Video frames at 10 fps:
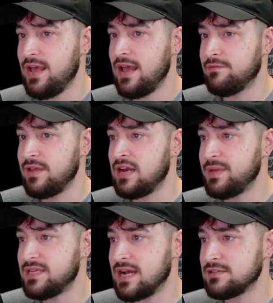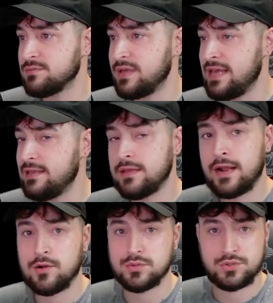and if the enemy dies from the hit, the
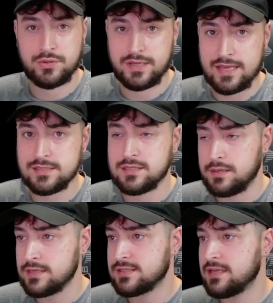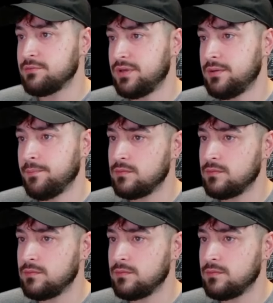hair will do it again to the next enemy.